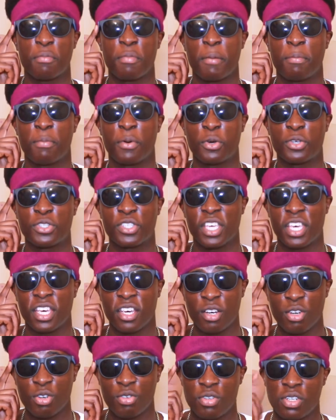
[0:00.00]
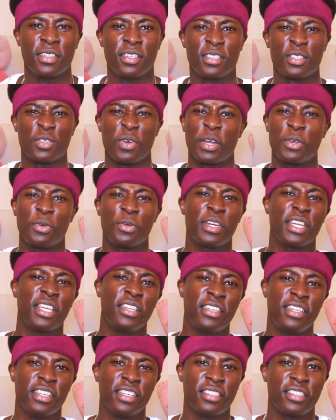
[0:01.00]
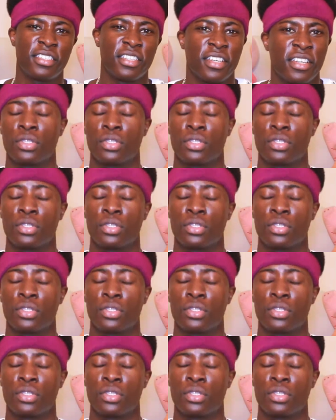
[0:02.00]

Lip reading: my boy's girl, so I don't need this.